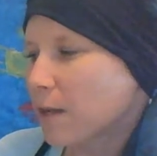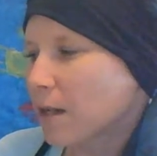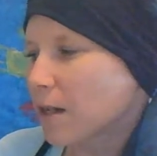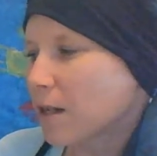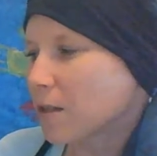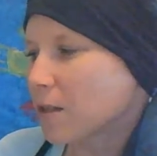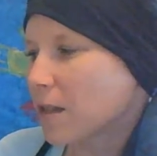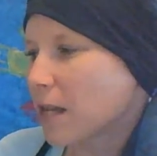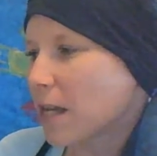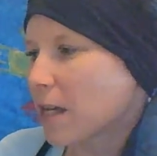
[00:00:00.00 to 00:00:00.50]

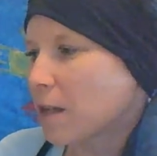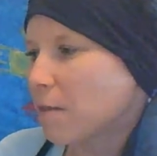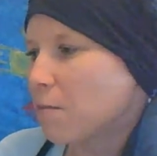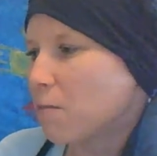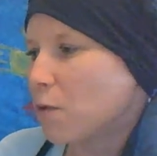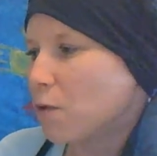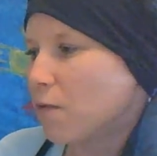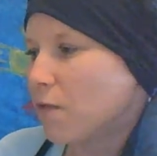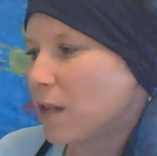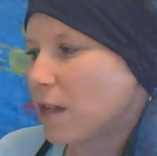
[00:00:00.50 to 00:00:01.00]
because they can
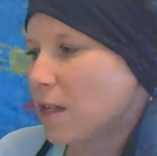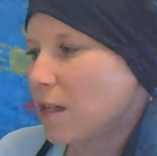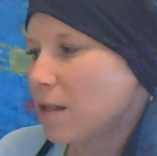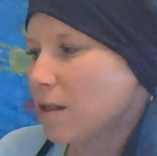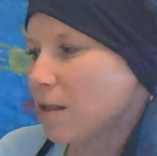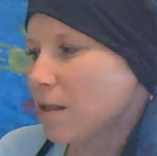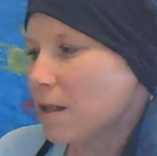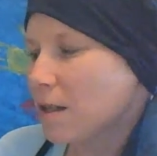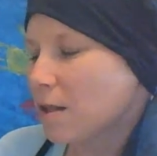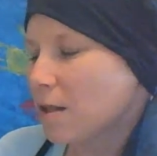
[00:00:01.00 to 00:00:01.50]
move
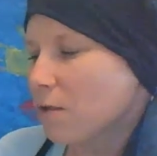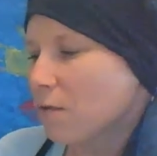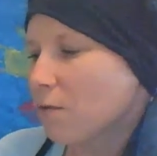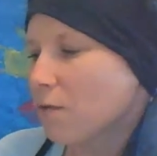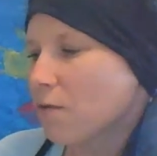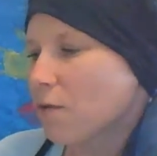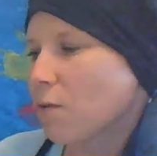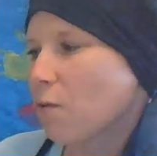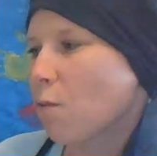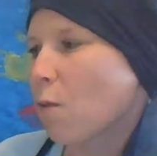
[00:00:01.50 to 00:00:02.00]
easily
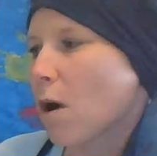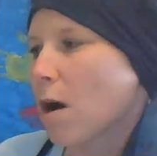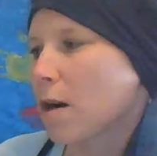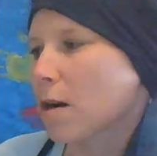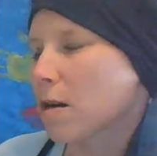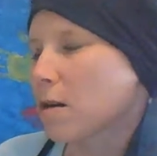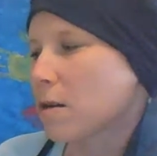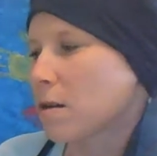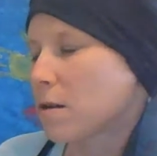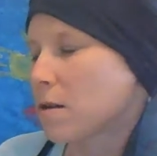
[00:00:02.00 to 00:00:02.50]
through the
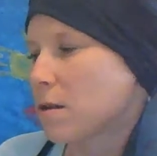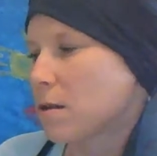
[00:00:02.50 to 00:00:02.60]
water.